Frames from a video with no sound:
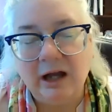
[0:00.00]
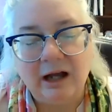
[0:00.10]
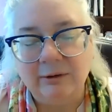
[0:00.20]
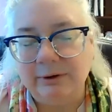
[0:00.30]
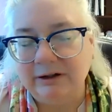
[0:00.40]

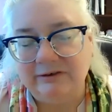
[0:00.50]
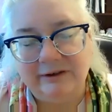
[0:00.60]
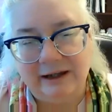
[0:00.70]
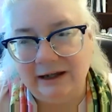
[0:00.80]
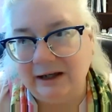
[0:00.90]
I want to
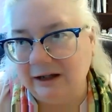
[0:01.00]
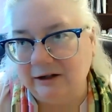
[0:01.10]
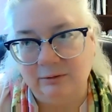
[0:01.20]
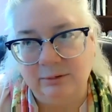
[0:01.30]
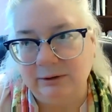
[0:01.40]
say, I
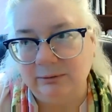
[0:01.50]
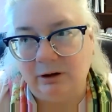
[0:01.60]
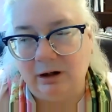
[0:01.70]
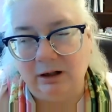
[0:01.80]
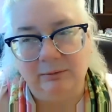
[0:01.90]
could be
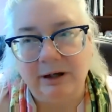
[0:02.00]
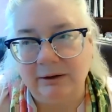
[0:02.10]
wrong.